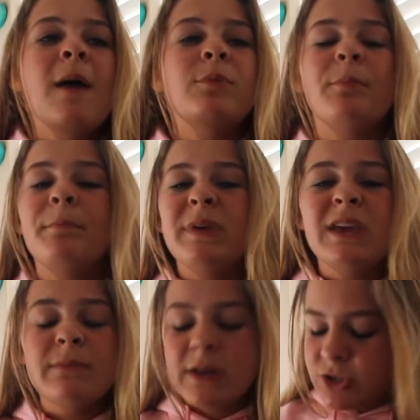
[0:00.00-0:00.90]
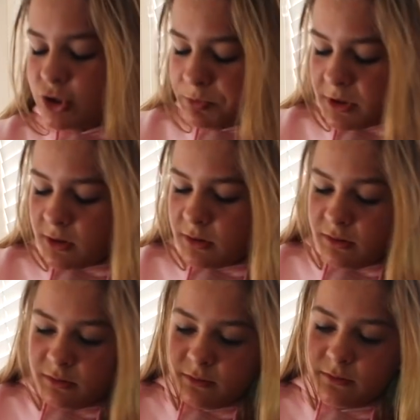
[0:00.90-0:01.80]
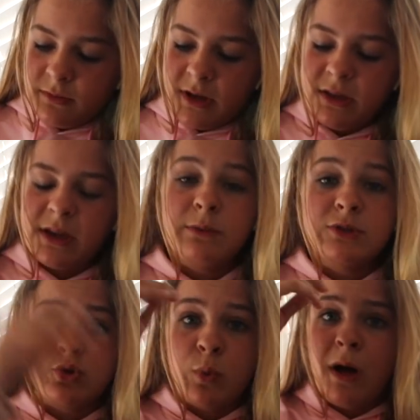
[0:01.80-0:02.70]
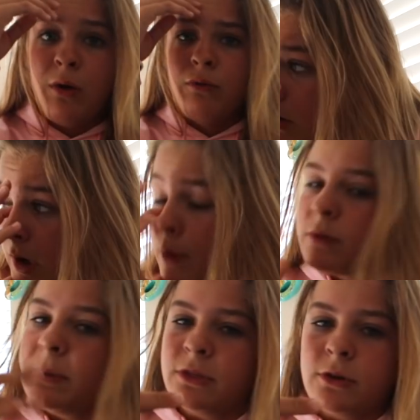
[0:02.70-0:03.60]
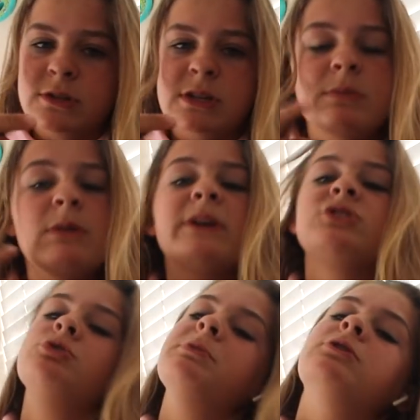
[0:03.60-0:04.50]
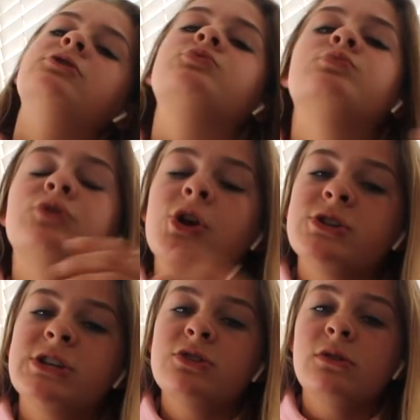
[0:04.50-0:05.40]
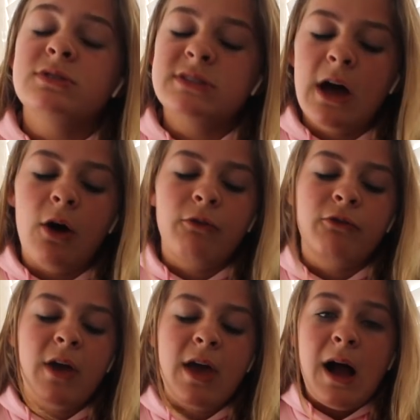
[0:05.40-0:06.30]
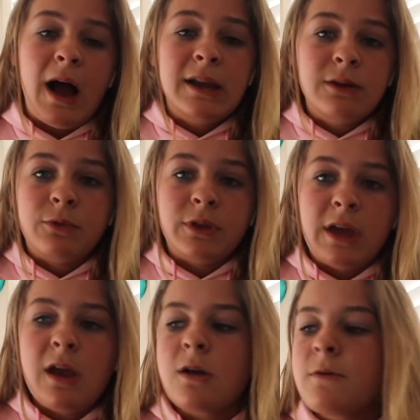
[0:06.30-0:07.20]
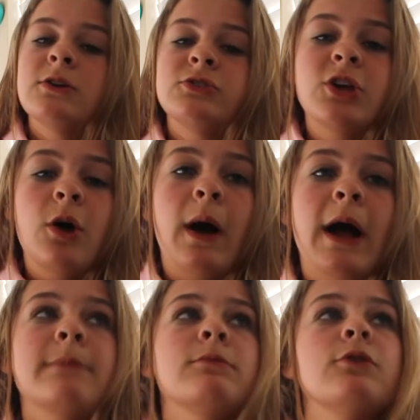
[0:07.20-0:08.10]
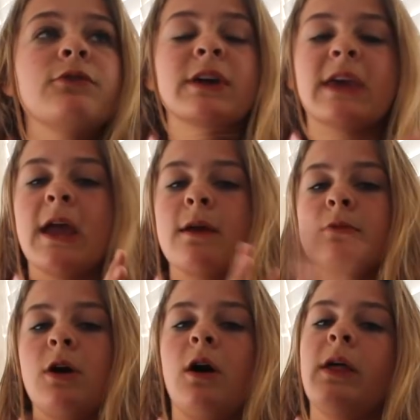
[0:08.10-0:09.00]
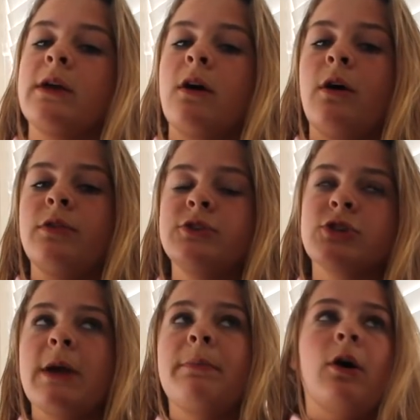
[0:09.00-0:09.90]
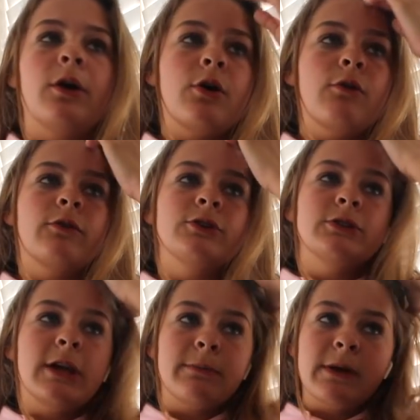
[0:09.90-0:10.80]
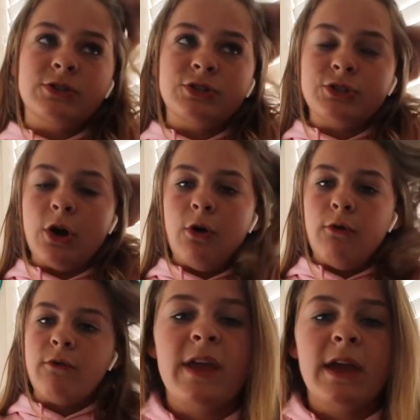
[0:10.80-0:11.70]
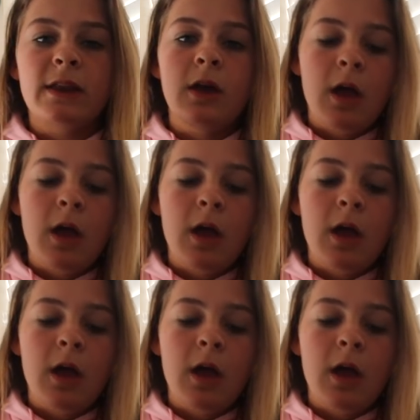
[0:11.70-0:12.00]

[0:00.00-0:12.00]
But being my stupid little, I think I was 12. I would have been 13. Being my stupid little 13-year-old self, I didn't really care. So I moved the camera like on the tripod over to like my stove, and